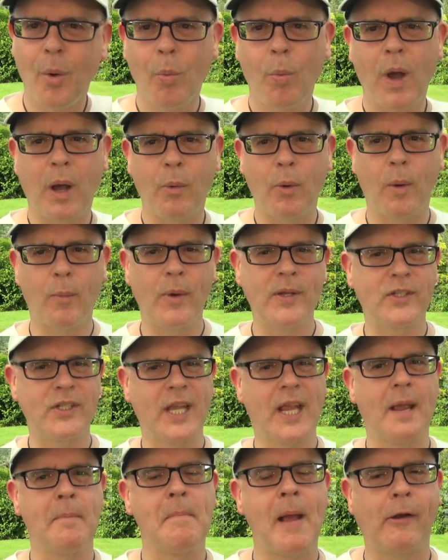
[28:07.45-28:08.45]
Well, when we
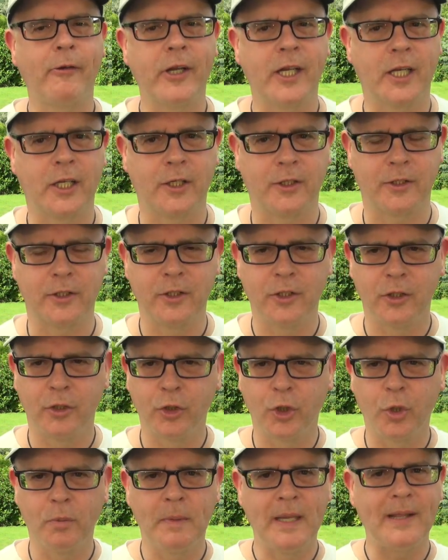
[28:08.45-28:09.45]
say American,
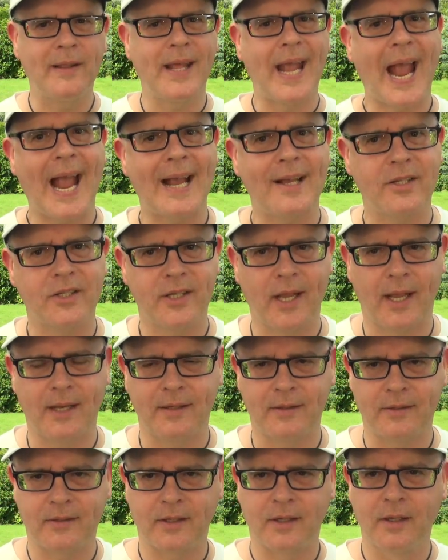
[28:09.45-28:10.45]
you mean the
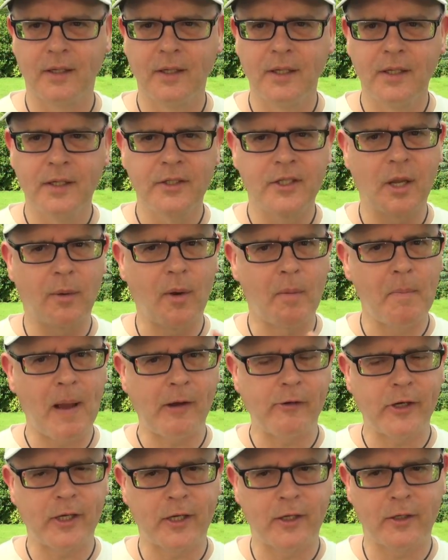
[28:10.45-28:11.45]
accent. So
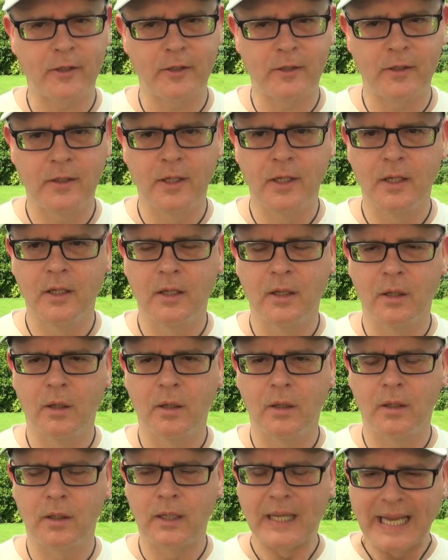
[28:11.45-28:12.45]
American
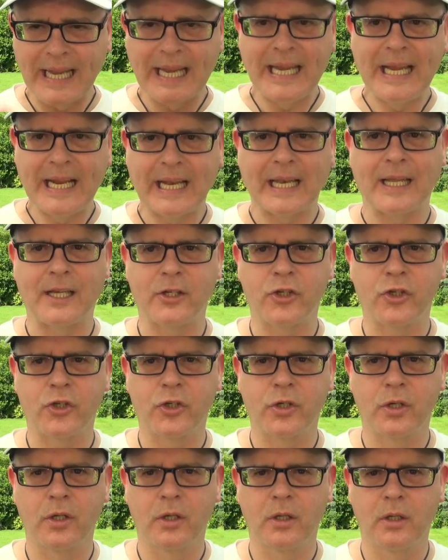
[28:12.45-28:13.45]

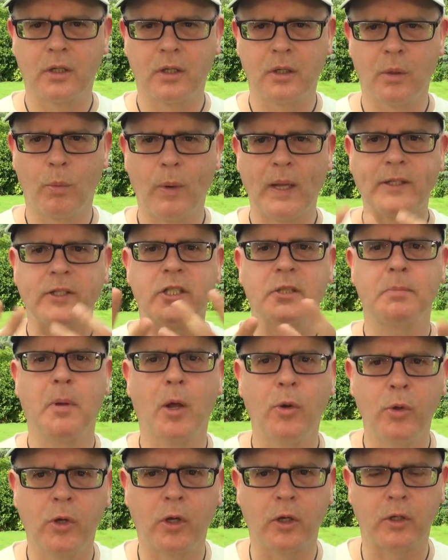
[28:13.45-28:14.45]
English, when
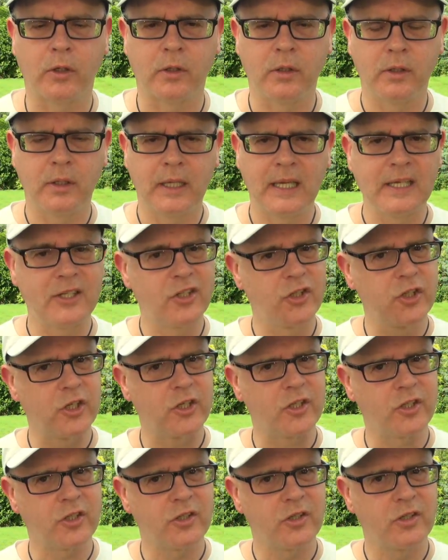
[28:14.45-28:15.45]
spoken, is
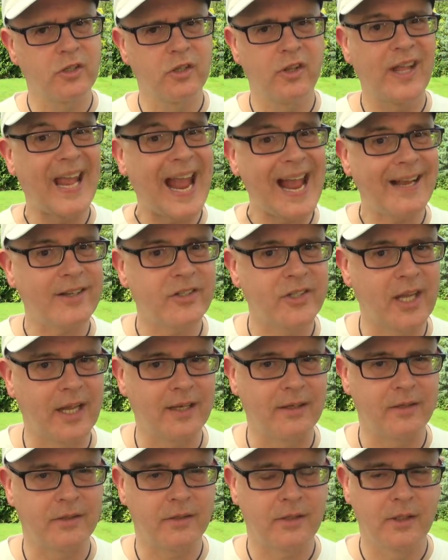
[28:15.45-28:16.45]
just the
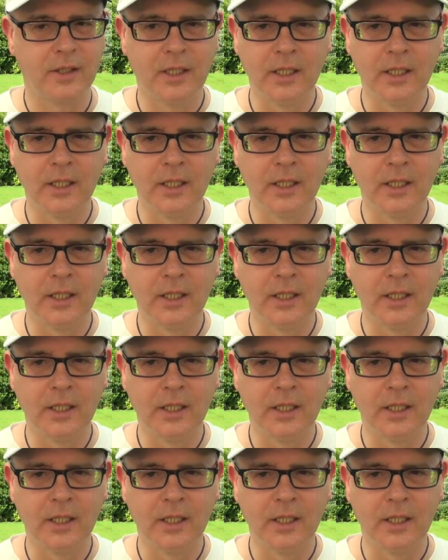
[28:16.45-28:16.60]
accent.